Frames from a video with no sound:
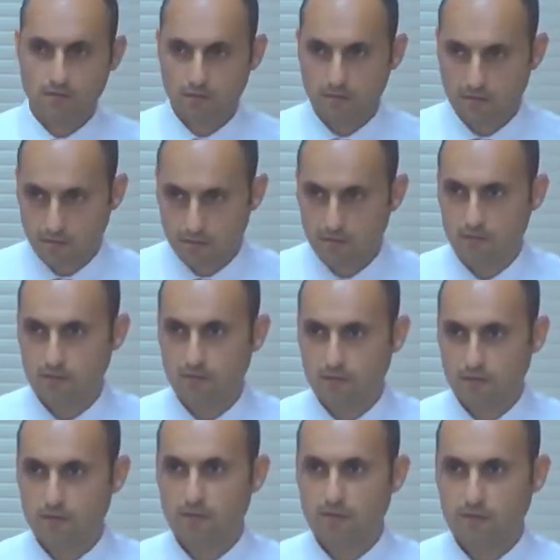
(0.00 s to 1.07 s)

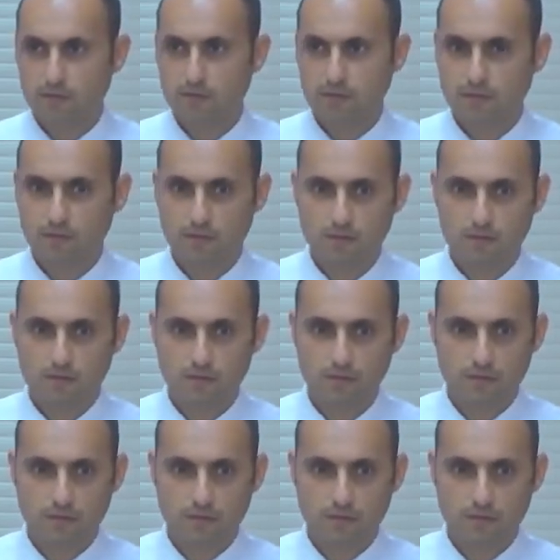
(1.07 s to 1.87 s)
No one is speaking in this clip.